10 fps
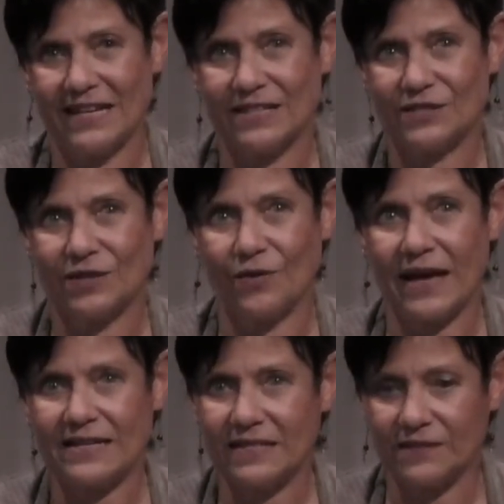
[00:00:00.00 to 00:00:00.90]

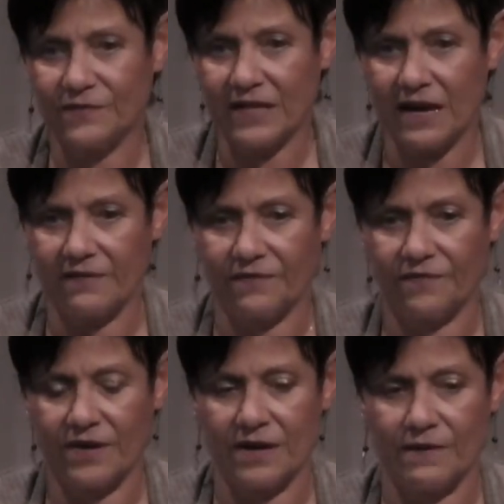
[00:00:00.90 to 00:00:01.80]

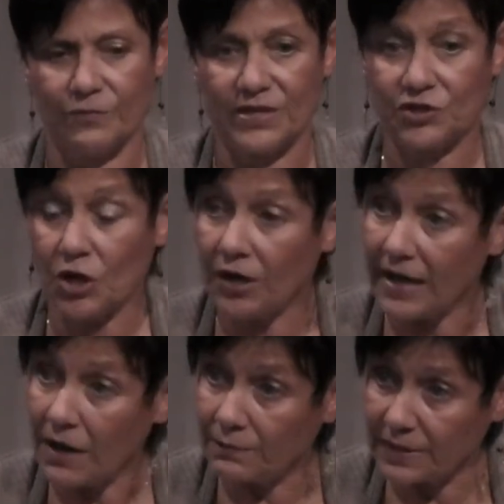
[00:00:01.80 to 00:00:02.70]
SSVF, we started
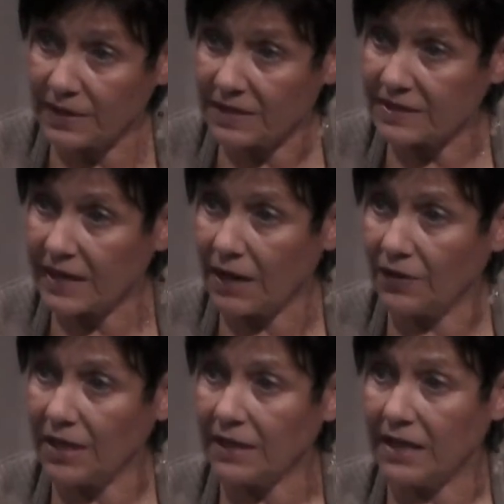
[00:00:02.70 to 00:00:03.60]
out in Pinellas
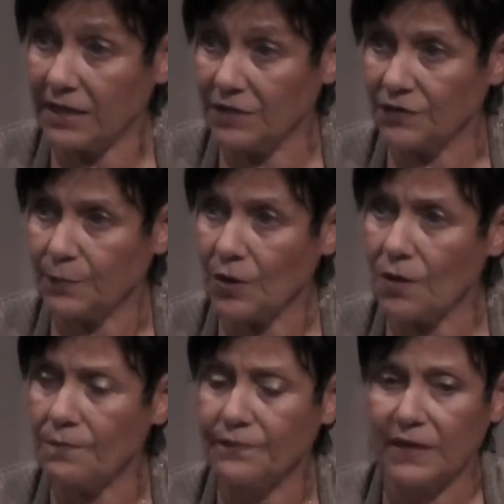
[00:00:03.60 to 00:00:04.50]
County and
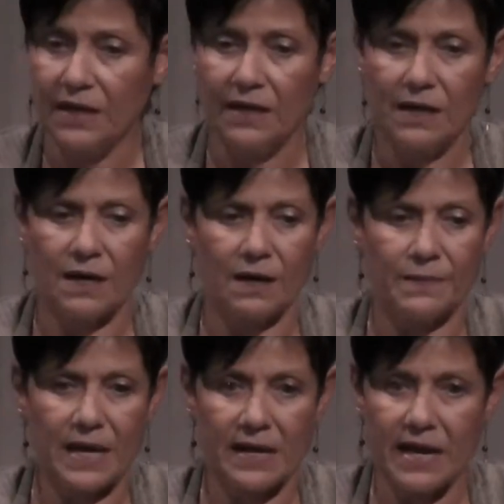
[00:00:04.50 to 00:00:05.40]
Hillsborough.
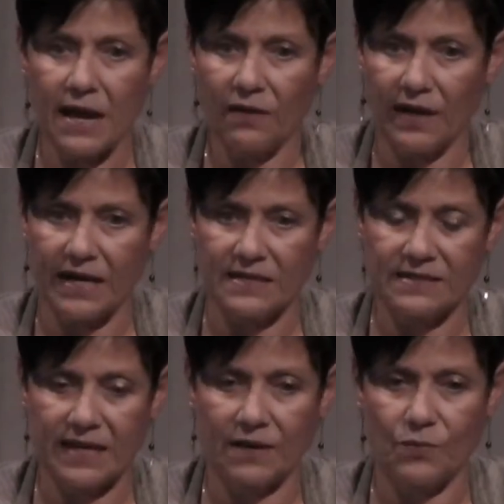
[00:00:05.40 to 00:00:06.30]
And now, like I
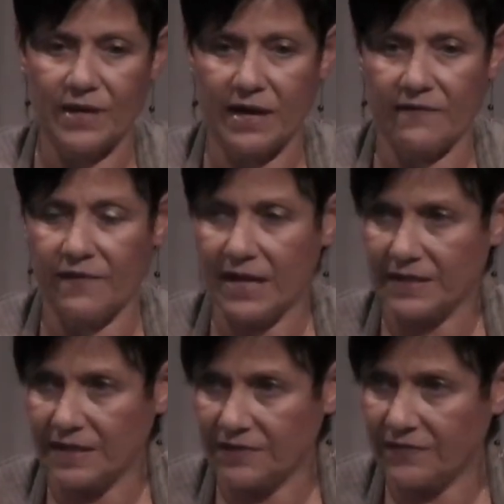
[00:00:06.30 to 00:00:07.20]
said, we have
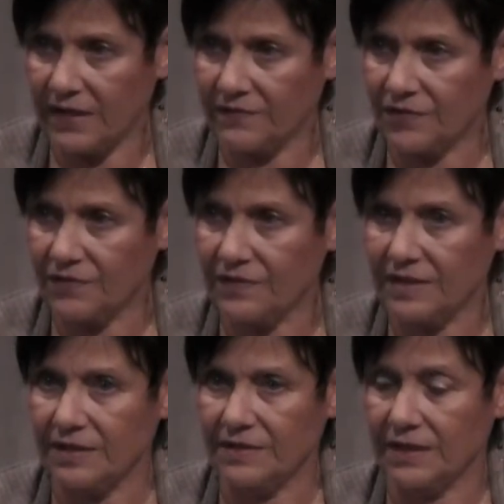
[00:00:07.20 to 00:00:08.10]
SSVF
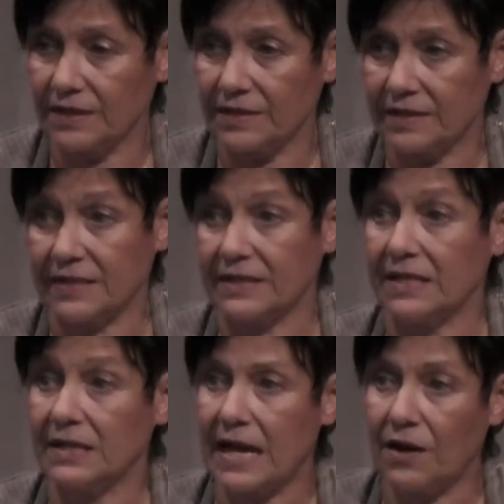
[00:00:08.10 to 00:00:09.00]
services in
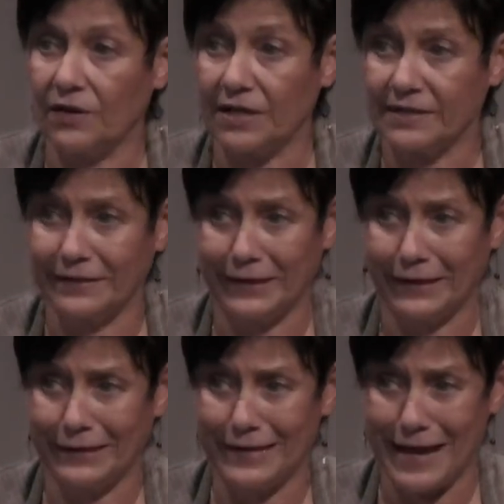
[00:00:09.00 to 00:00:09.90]
16 counties, and I
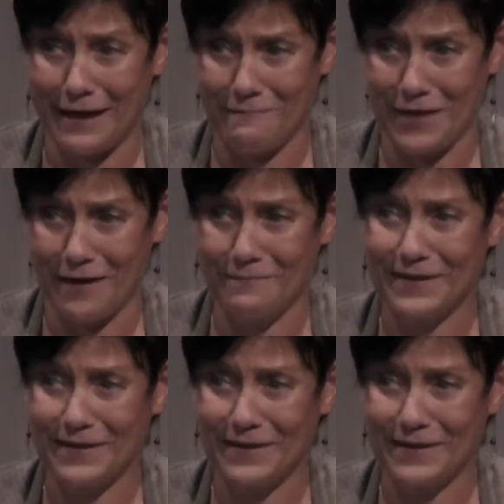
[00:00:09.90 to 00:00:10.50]
can name them.